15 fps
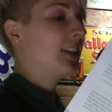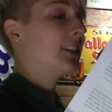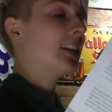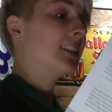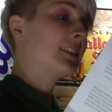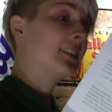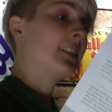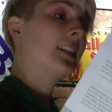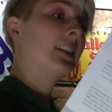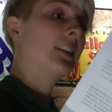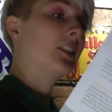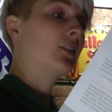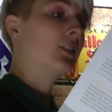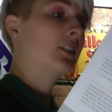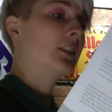
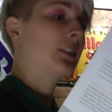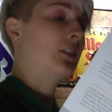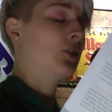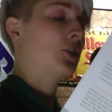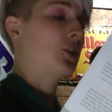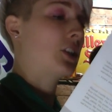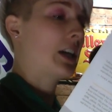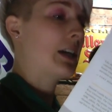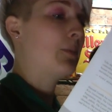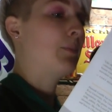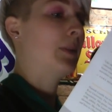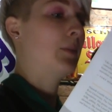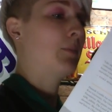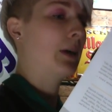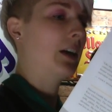testicular in shape
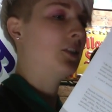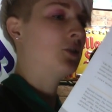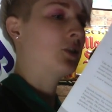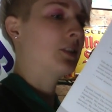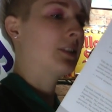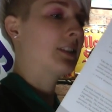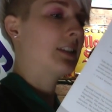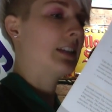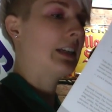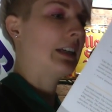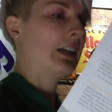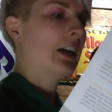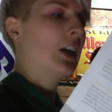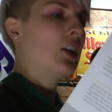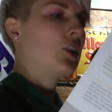and
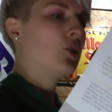pungency,